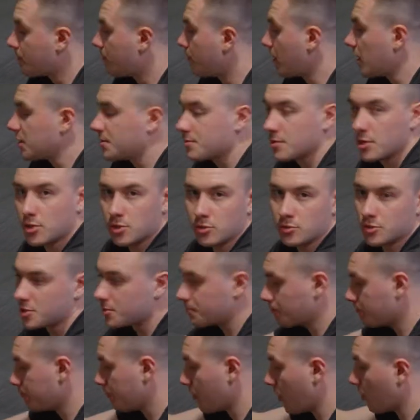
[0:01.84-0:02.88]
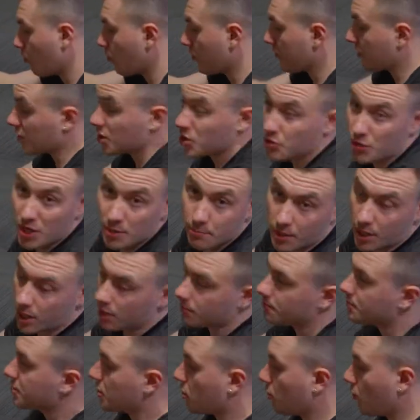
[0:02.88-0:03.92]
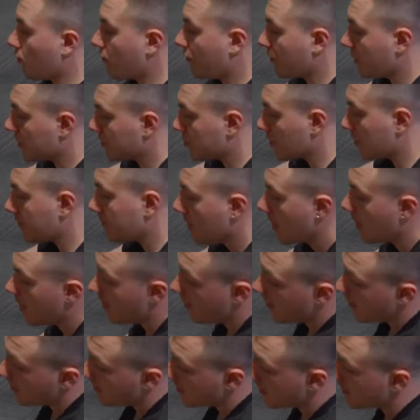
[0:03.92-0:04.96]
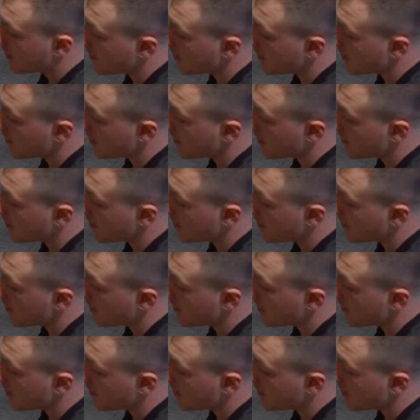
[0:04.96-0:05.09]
bicep curls, but with a straight bar. So for this one, you